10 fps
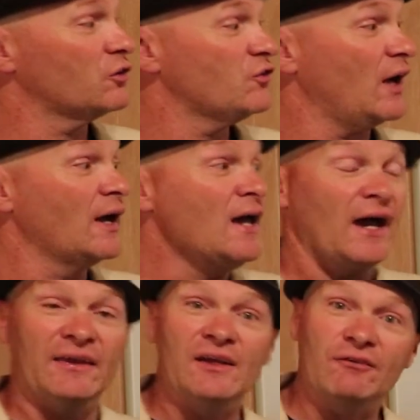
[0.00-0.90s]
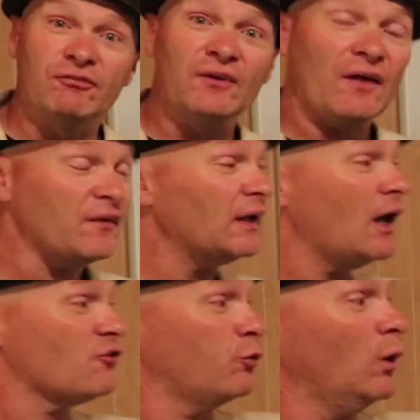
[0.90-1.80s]
there. And then if nothing
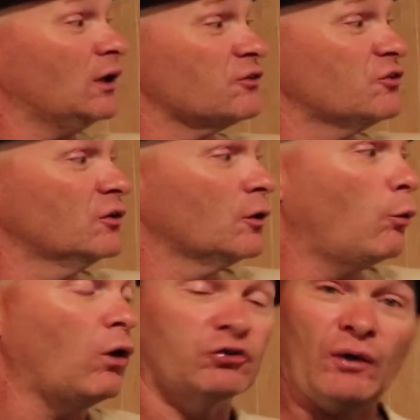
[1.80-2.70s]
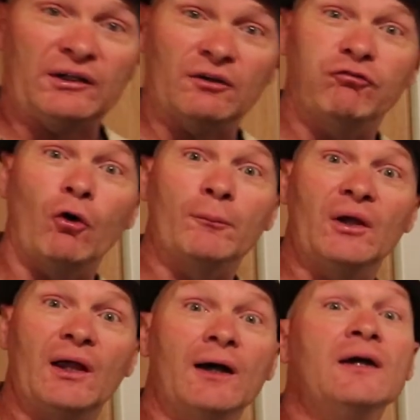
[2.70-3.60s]
else works, quadratic
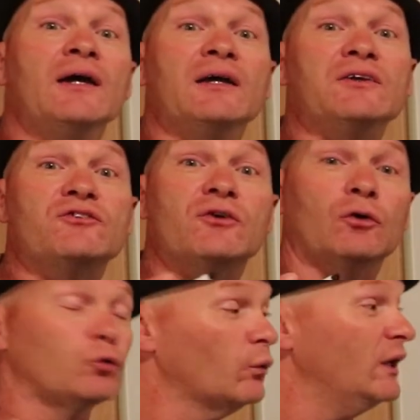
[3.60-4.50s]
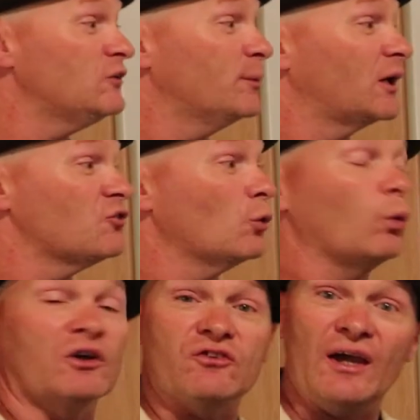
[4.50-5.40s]
formula is great because it
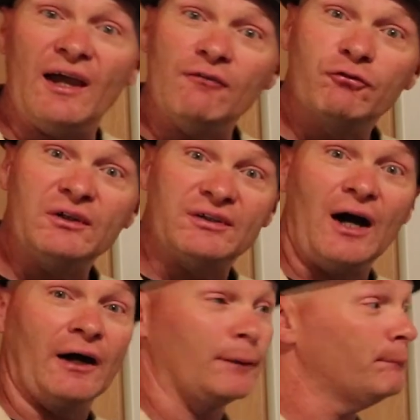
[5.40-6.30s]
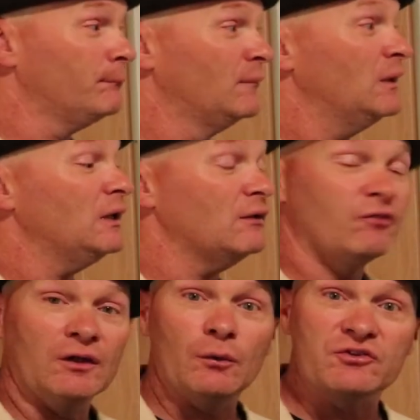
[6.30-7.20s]
works every time,
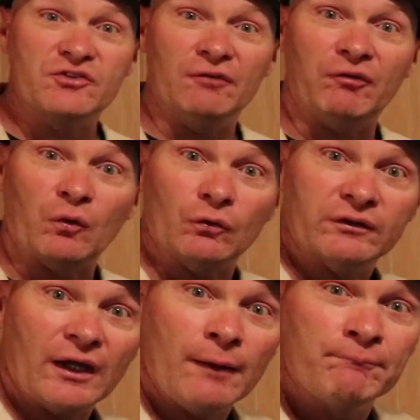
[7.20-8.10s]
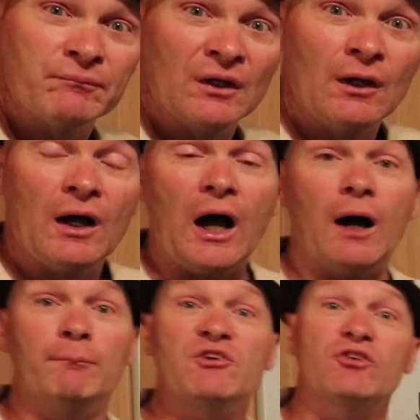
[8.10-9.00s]
even though it's difficult, okay?
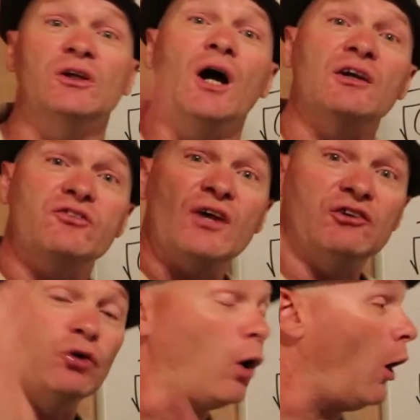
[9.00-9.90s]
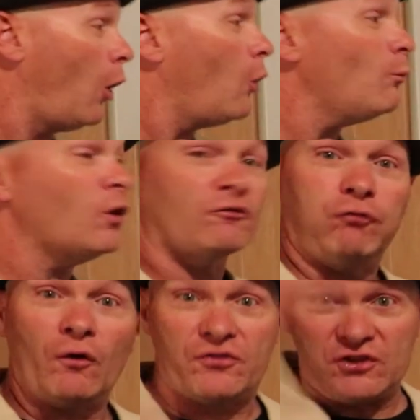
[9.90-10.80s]
Mr. Young says your homework
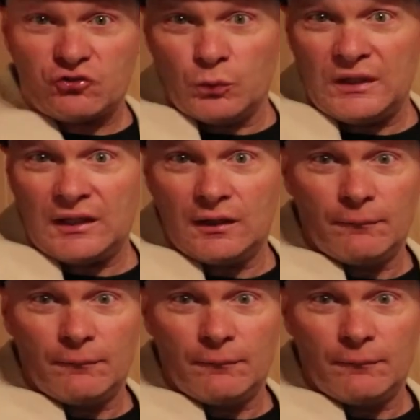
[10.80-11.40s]
for this week